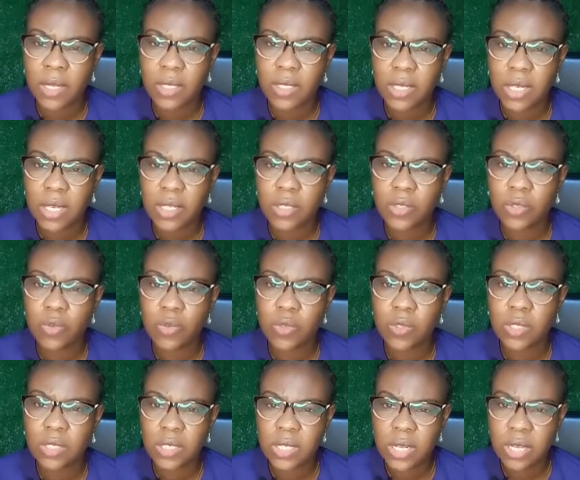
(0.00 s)
days you
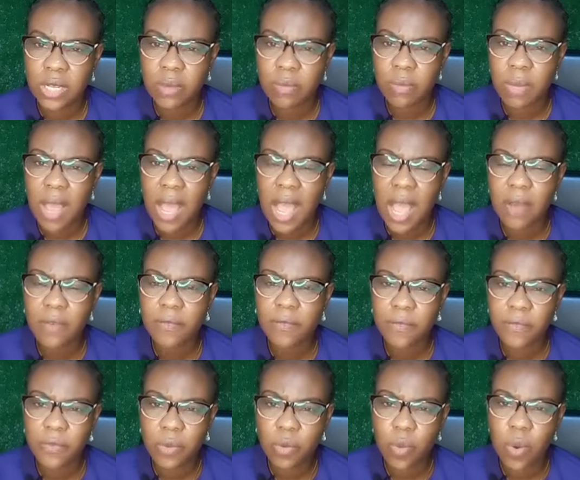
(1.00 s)
sleep are
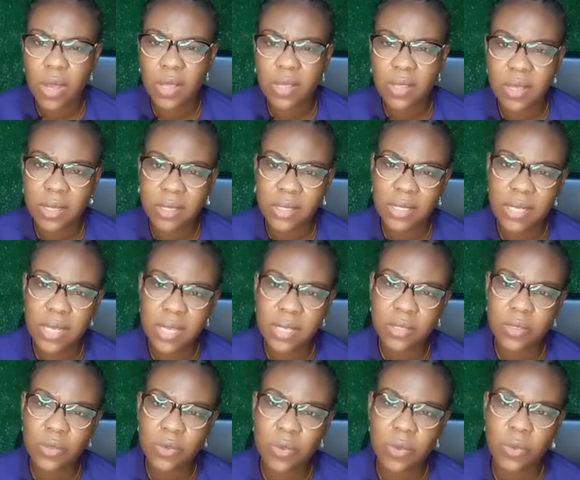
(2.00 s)
fewer than
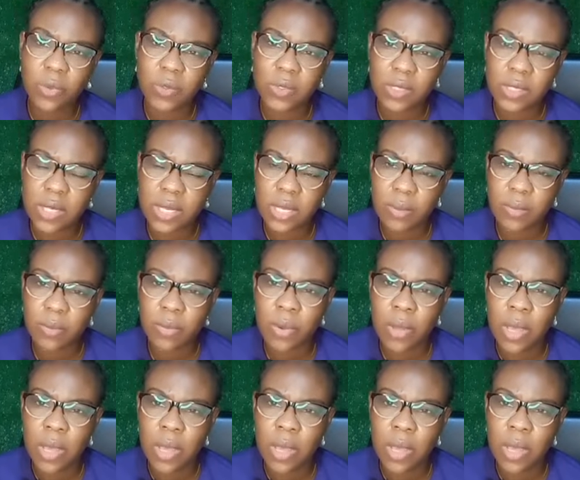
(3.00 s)
days you don't sleep.